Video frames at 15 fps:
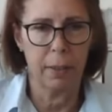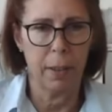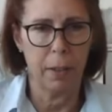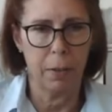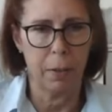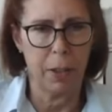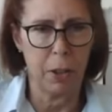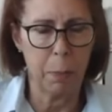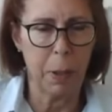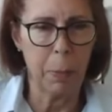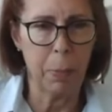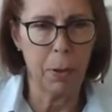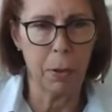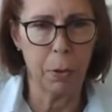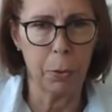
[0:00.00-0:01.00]
You know, there's
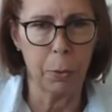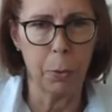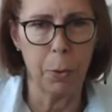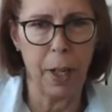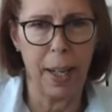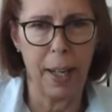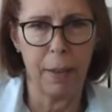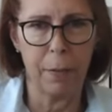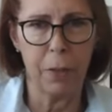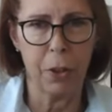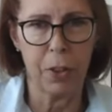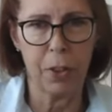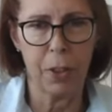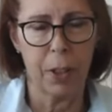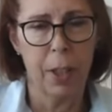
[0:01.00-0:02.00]
people who have
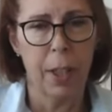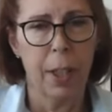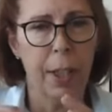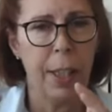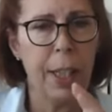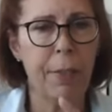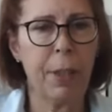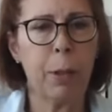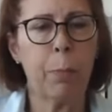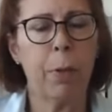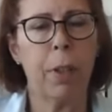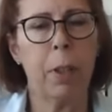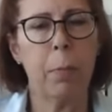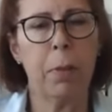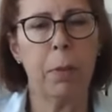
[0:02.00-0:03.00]
just a hearing
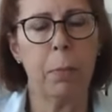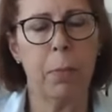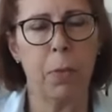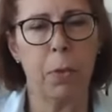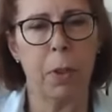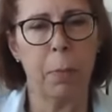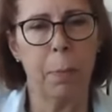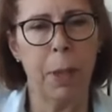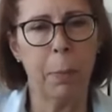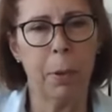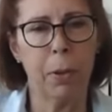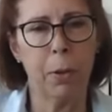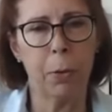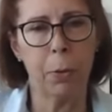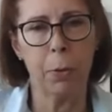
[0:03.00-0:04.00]
problem, or
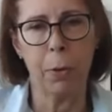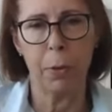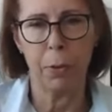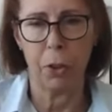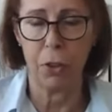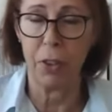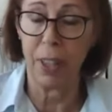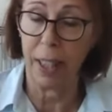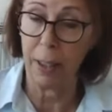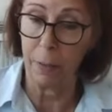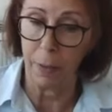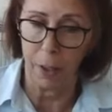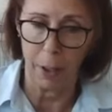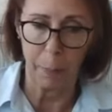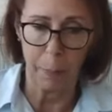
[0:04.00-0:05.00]
people who just
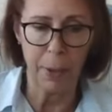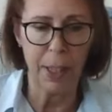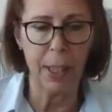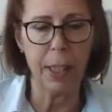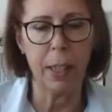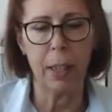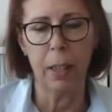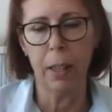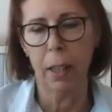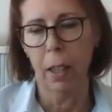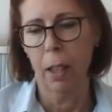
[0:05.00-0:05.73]
have RP,